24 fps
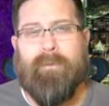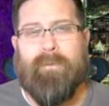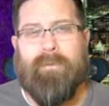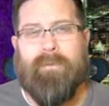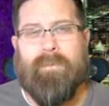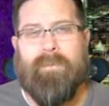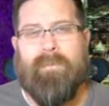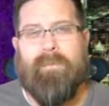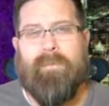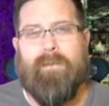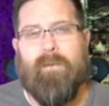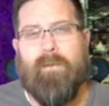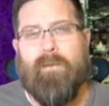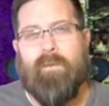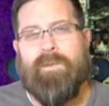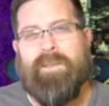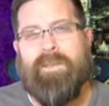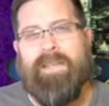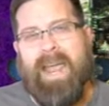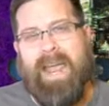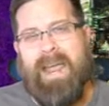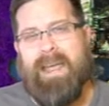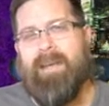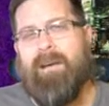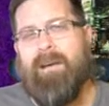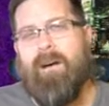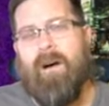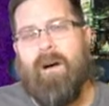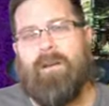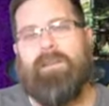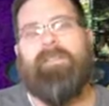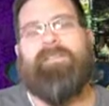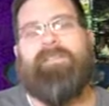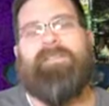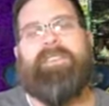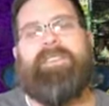to take
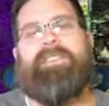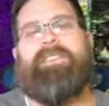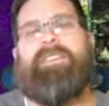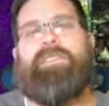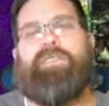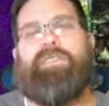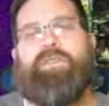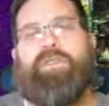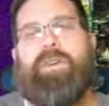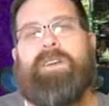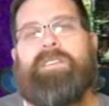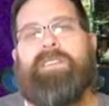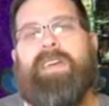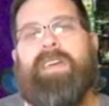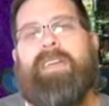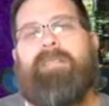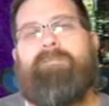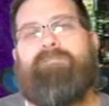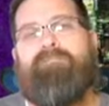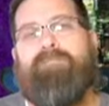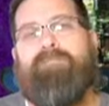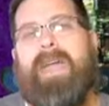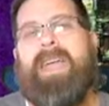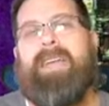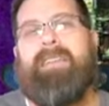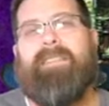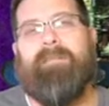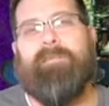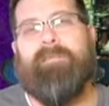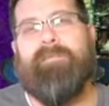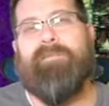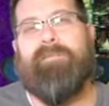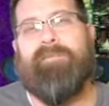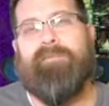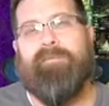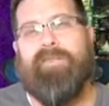all of the districts and make
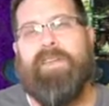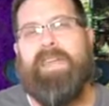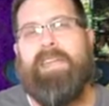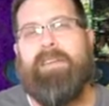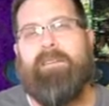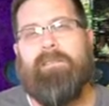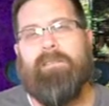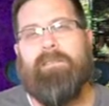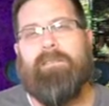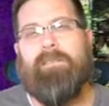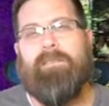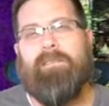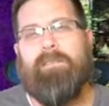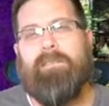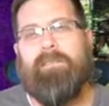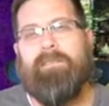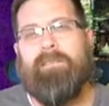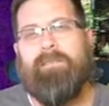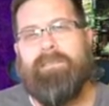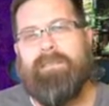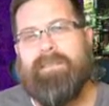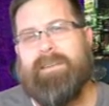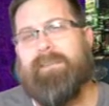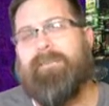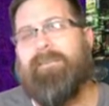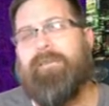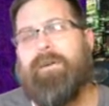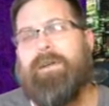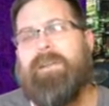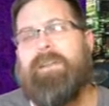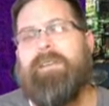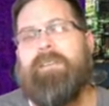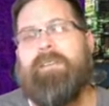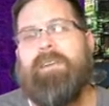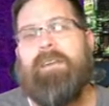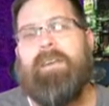them feel
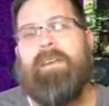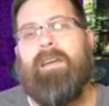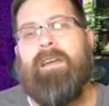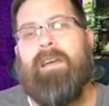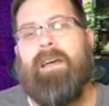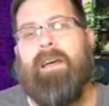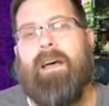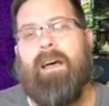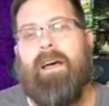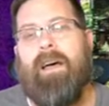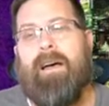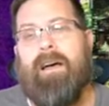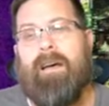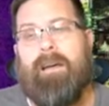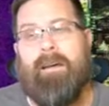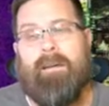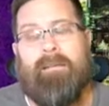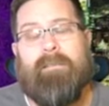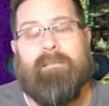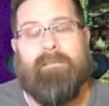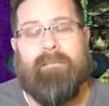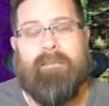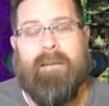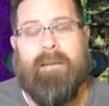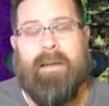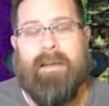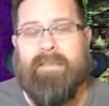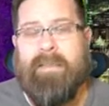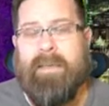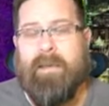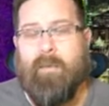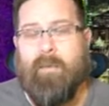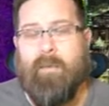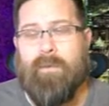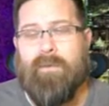different, I think was